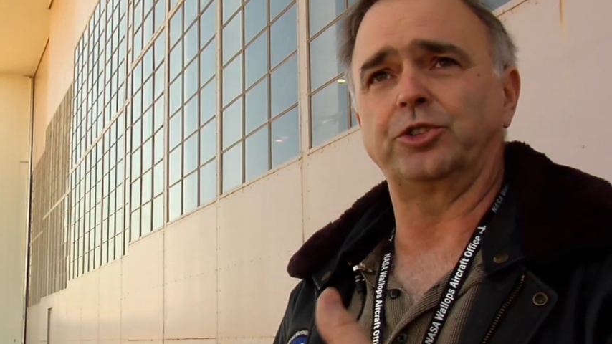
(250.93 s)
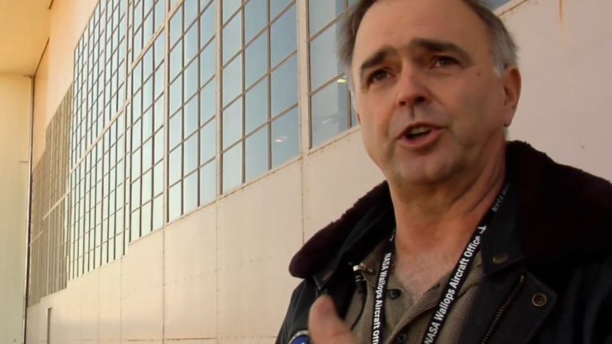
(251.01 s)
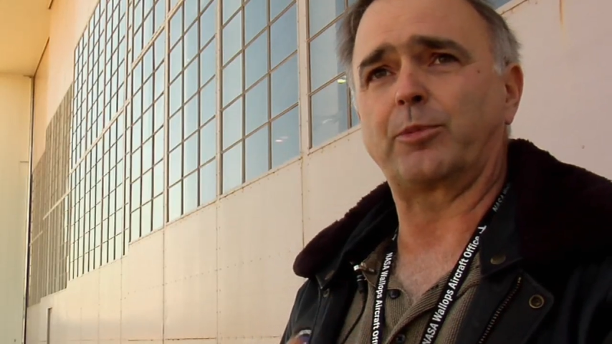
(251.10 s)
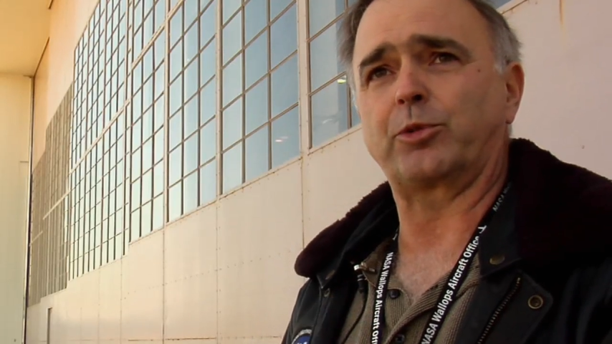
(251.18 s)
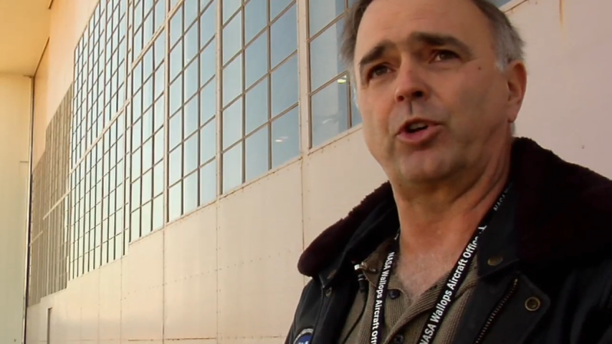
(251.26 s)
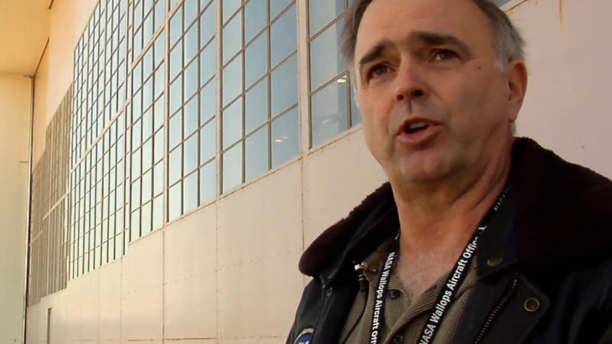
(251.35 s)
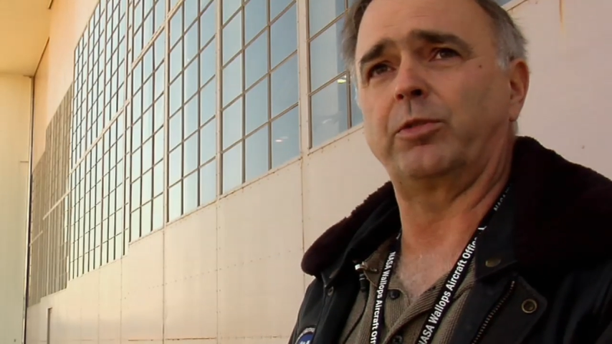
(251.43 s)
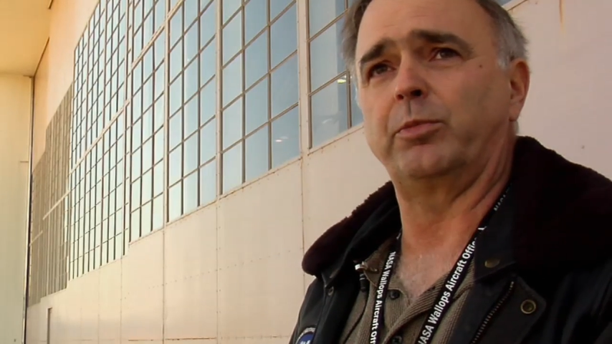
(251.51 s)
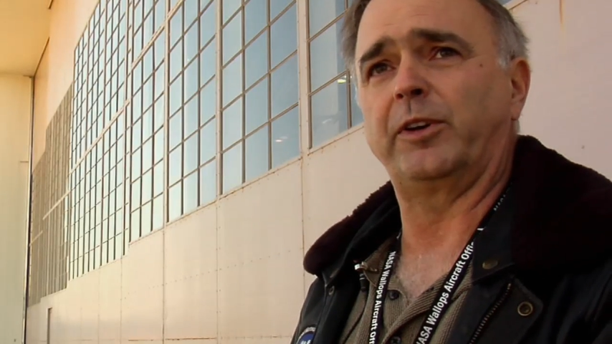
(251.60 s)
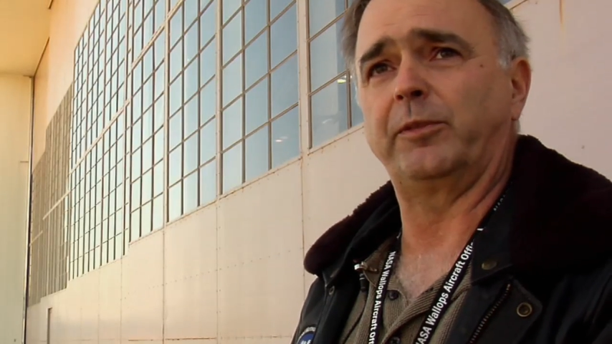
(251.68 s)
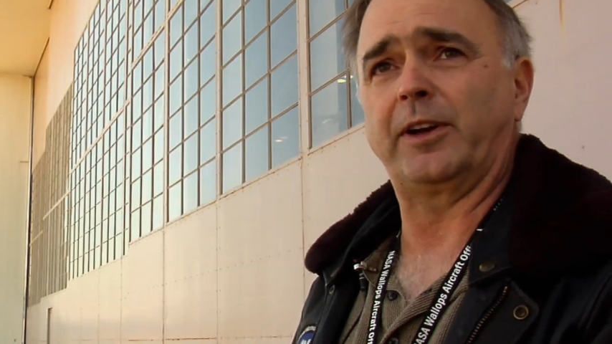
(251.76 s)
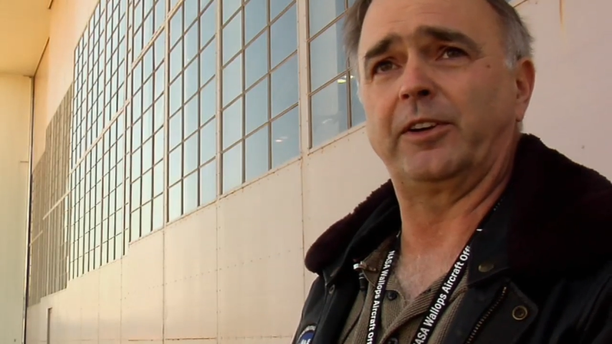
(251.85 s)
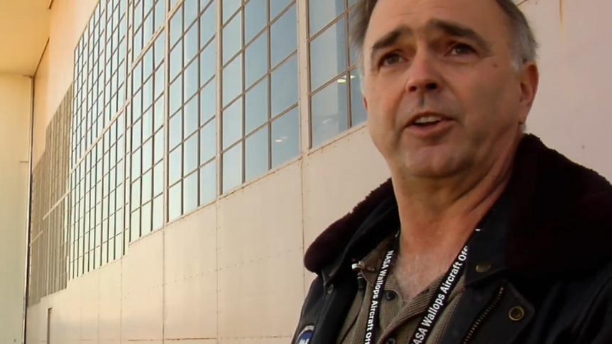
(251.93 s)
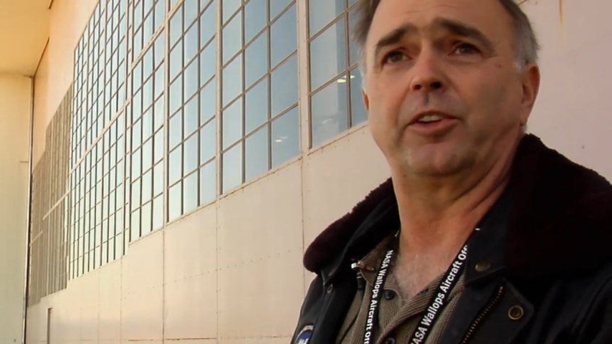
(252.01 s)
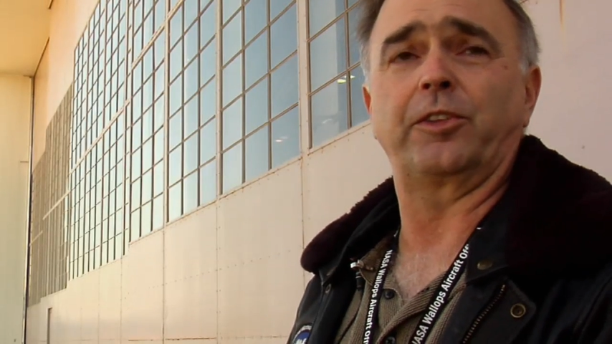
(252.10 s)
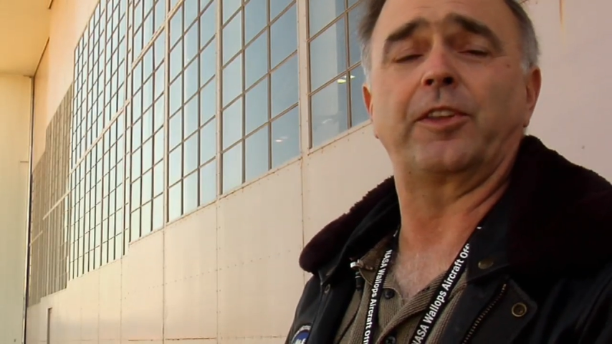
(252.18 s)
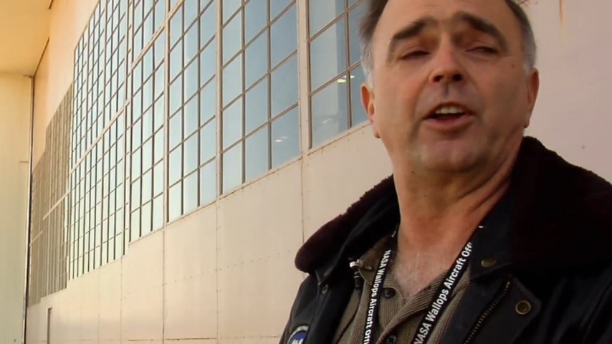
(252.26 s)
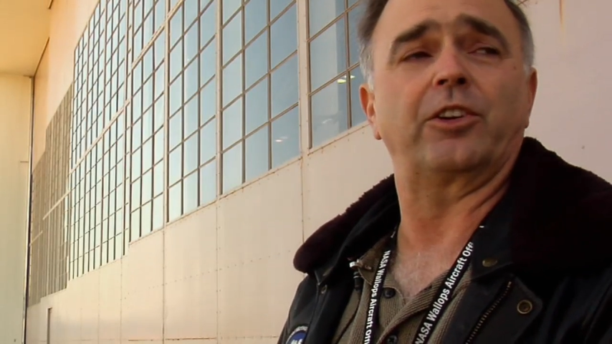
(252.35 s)
drops off about
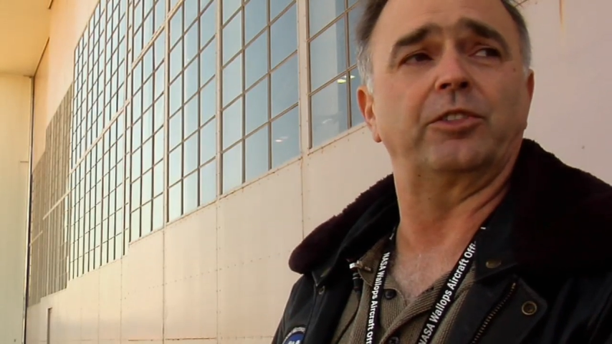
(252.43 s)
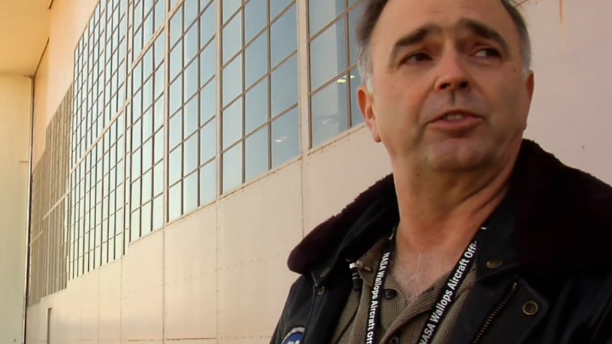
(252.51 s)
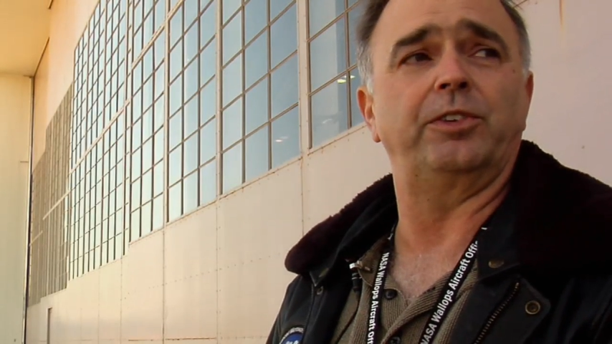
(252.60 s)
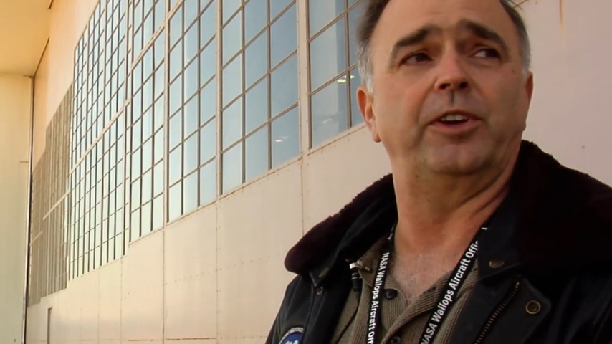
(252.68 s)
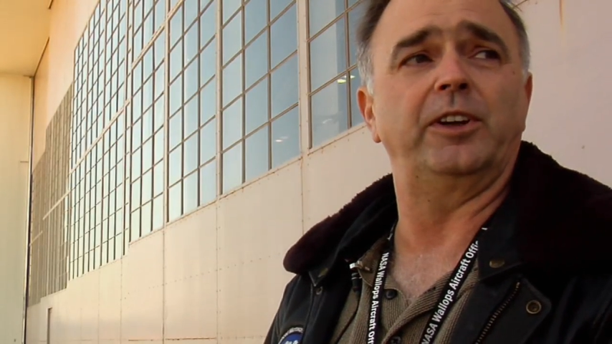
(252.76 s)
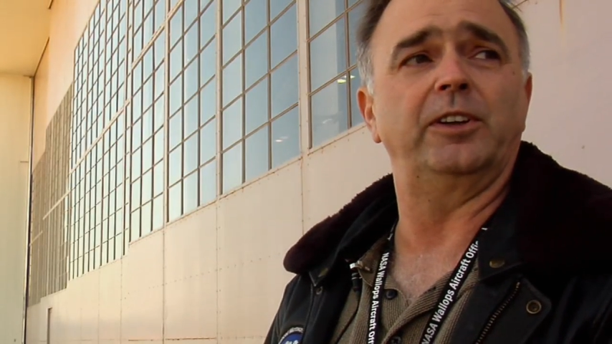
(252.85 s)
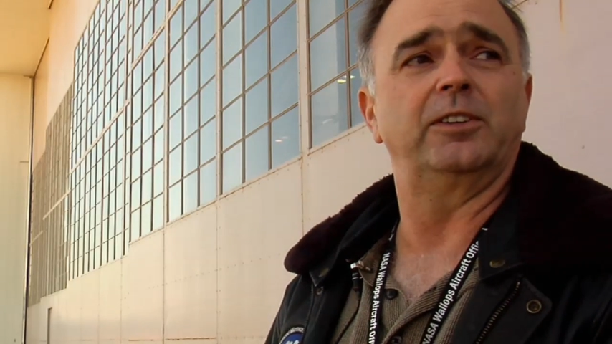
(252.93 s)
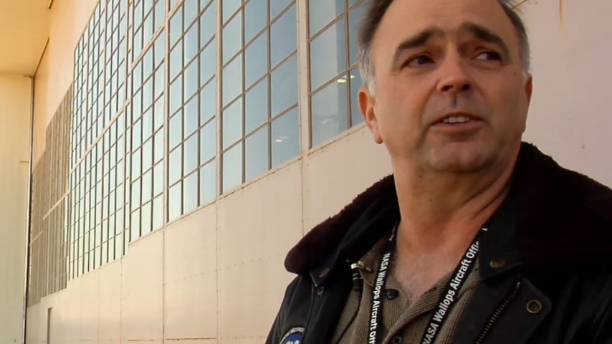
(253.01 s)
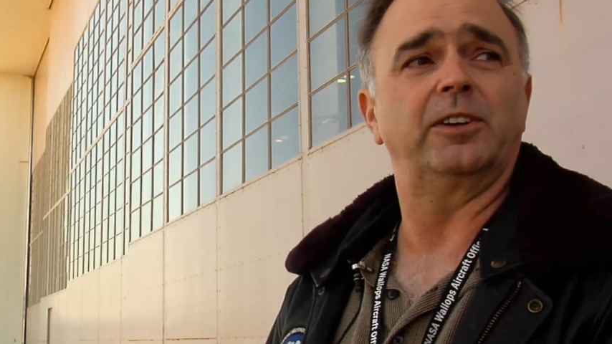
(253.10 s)
another 1,000 feet.